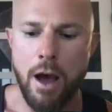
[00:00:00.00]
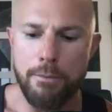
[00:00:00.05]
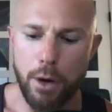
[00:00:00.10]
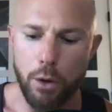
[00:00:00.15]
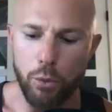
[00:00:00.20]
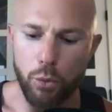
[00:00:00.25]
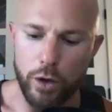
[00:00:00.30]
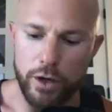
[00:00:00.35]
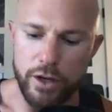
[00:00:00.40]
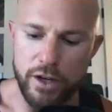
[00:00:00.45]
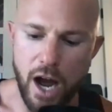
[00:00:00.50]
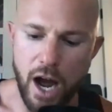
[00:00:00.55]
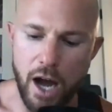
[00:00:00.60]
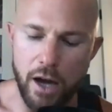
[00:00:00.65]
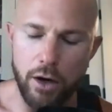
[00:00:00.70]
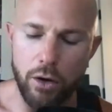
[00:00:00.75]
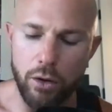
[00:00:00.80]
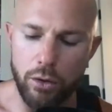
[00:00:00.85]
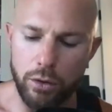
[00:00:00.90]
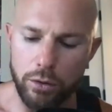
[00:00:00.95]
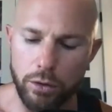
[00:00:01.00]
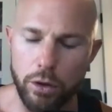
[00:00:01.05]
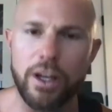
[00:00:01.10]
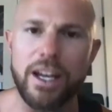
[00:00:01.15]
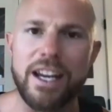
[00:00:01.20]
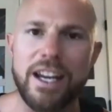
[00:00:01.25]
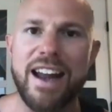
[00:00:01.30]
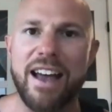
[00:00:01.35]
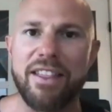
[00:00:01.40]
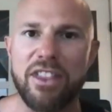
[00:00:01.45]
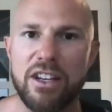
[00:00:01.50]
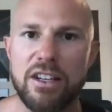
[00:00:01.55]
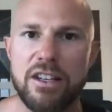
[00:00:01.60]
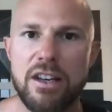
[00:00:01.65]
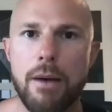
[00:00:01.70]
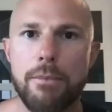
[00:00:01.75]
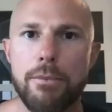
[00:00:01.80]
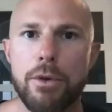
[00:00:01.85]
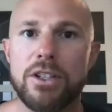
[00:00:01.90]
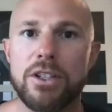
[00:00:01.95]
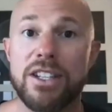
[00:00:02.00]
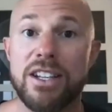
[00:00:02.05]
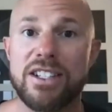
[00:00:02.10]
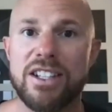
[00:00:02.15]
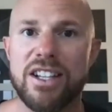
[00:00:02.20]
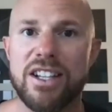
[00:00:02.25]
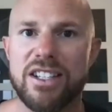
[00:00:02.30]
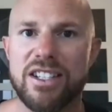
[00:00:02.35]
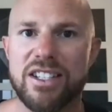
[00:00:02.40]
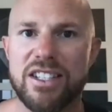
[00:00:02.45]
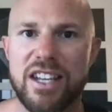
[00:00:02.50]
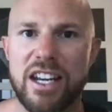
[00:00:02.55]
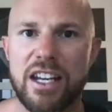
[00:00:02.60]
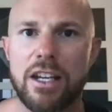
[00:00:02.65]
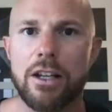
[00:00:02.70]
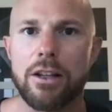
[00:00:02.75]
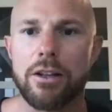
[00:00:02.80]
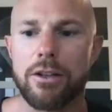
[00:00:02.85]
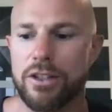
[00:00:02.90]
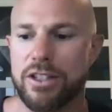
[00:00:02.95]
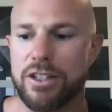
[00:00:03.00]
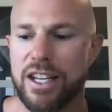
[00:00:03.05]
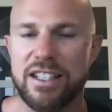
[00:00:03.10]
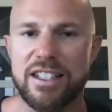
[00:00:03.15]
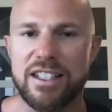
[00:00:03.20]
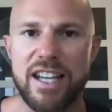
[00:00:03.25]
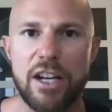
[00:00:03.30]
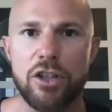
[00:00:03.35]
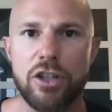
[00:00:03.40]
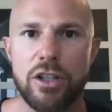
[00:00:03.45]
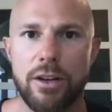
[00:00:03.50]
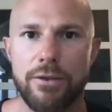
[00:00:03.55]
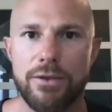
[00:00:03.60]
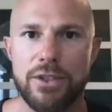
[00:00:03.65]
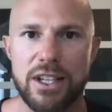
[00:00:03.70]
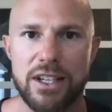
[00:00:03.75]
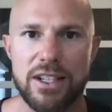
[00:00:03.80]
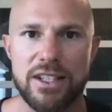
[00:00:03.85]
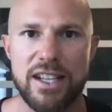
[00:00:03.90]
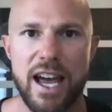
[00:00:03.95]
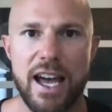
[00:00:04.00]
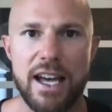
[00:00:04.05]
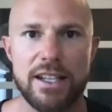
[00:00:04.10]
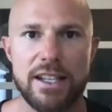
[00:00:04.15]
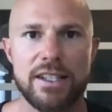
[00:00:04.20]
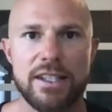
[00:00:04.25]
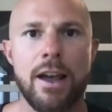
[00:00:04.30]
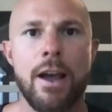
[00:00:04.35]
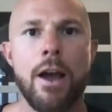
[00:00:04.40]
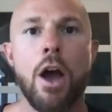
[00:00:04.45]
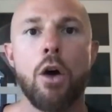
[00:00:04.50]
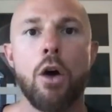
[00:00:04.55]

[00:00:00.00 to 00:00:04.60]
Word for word: but we're not looking at the numbers as the singular dictation of success.